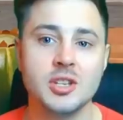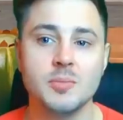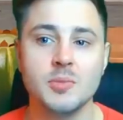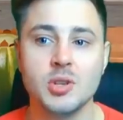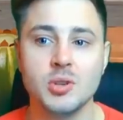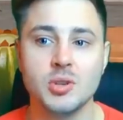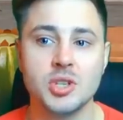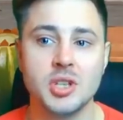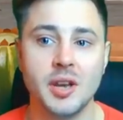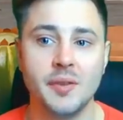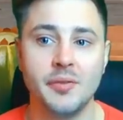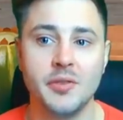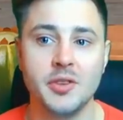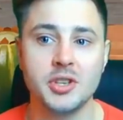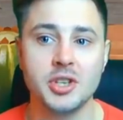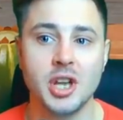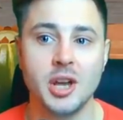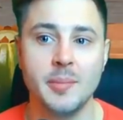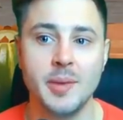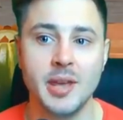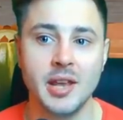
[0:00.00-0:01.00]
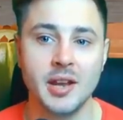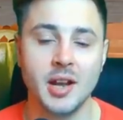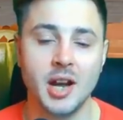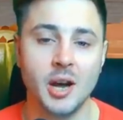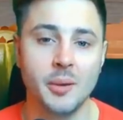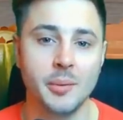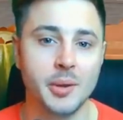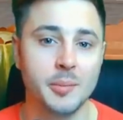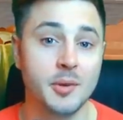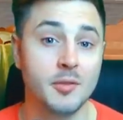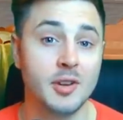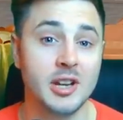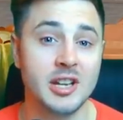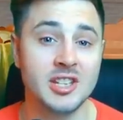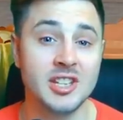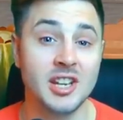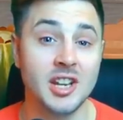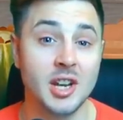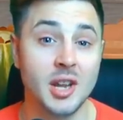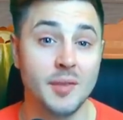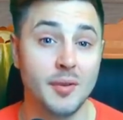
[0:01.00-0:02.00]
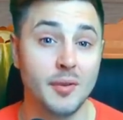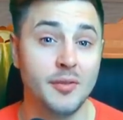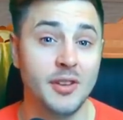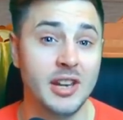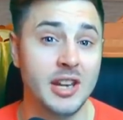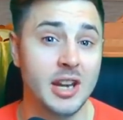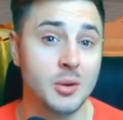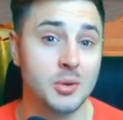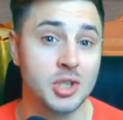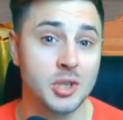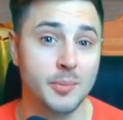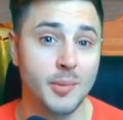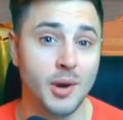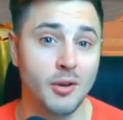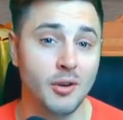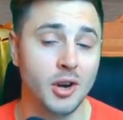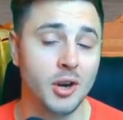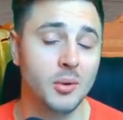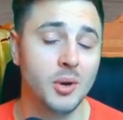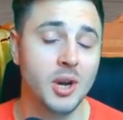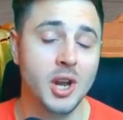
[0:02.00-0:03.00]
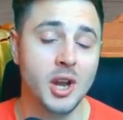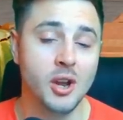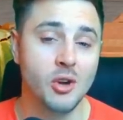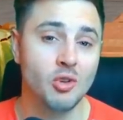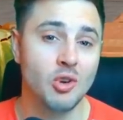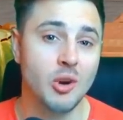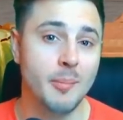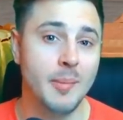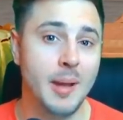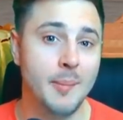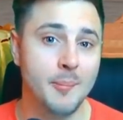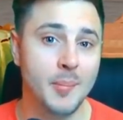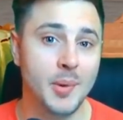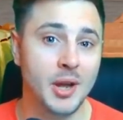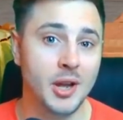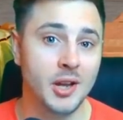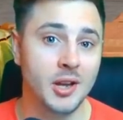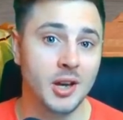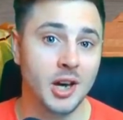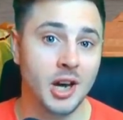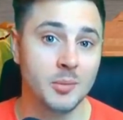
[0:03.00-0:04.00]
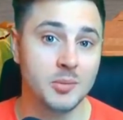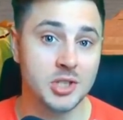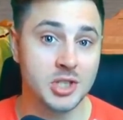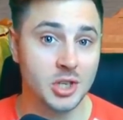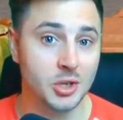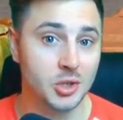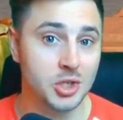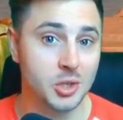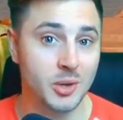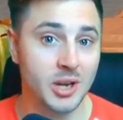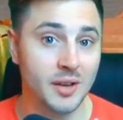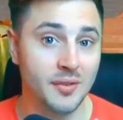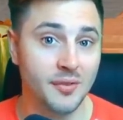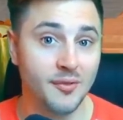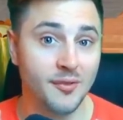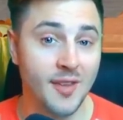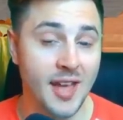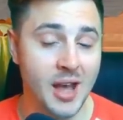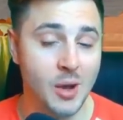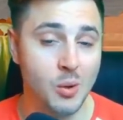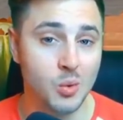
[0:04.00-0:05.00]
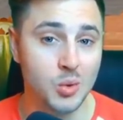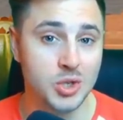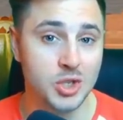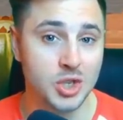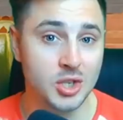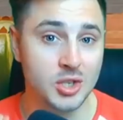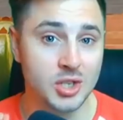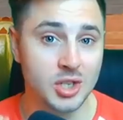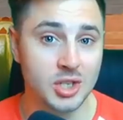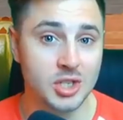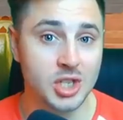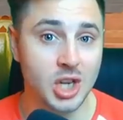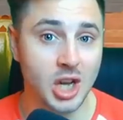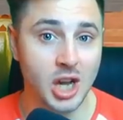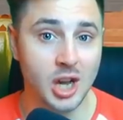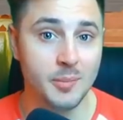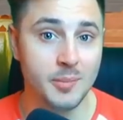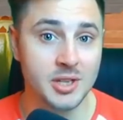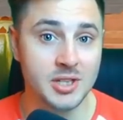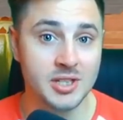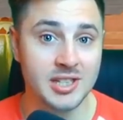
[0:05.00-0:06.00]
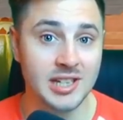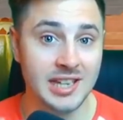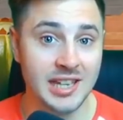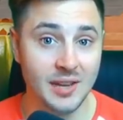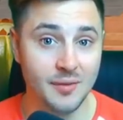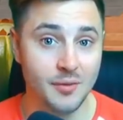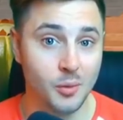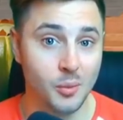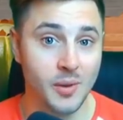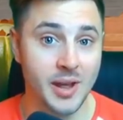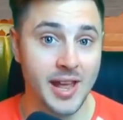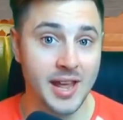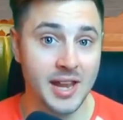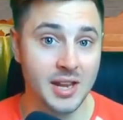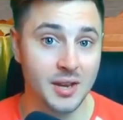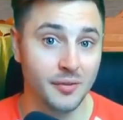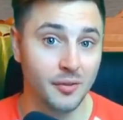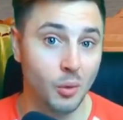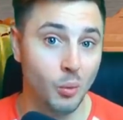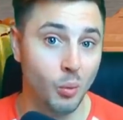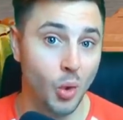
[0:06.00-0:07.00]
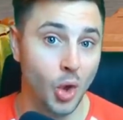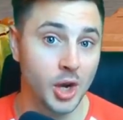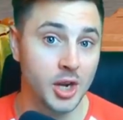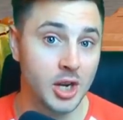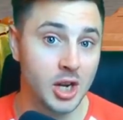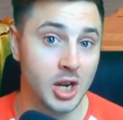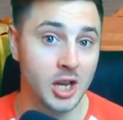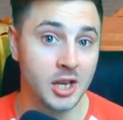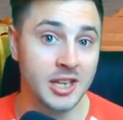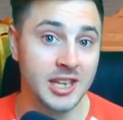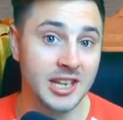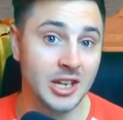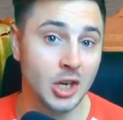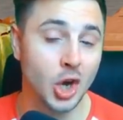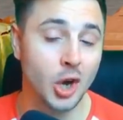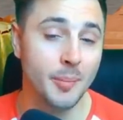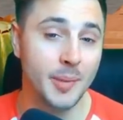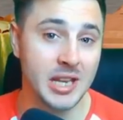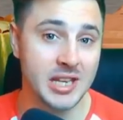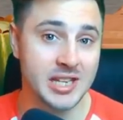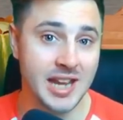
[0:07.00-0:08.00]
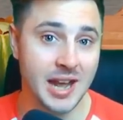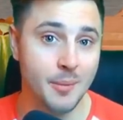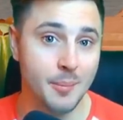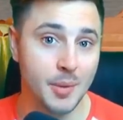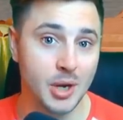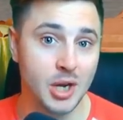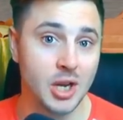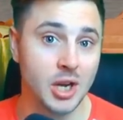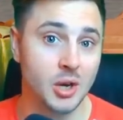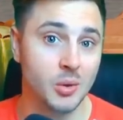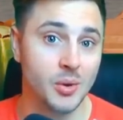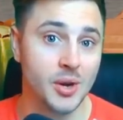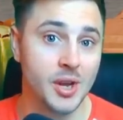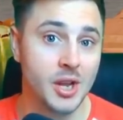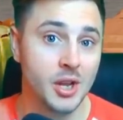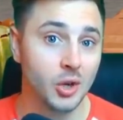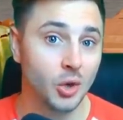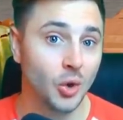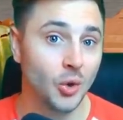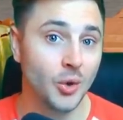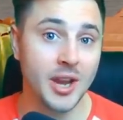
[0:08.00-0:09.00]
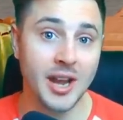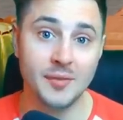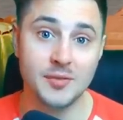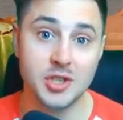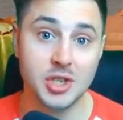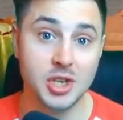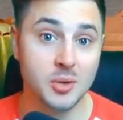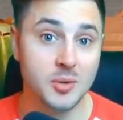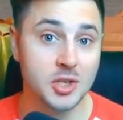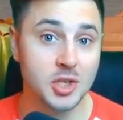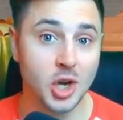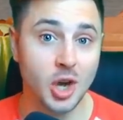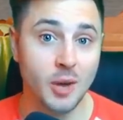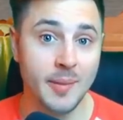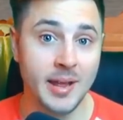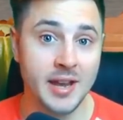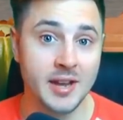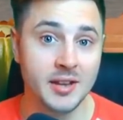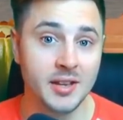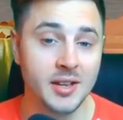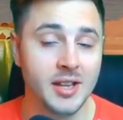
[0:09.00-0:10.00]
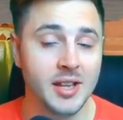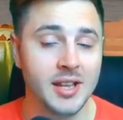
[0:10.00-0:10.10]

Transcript: some new stuff that's coming. I'm going to be releasing another video tomorrow. Remember, I'm still doing a thousand diamond giveaway for one lucky comment down below. All you have to do is comment,